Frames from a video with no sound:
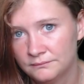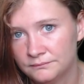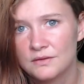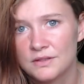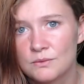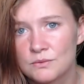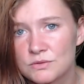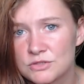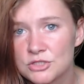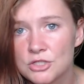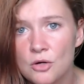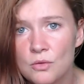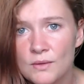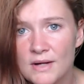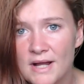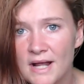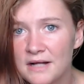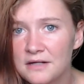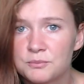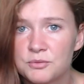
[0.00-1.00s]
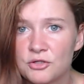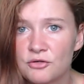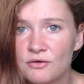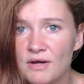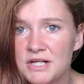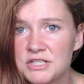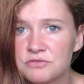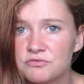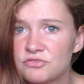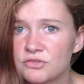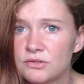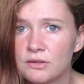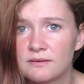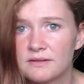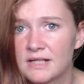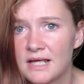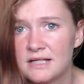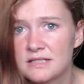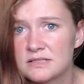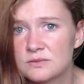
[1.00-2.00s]
There was no kind of progression throughout the
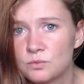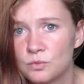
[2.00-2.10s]
case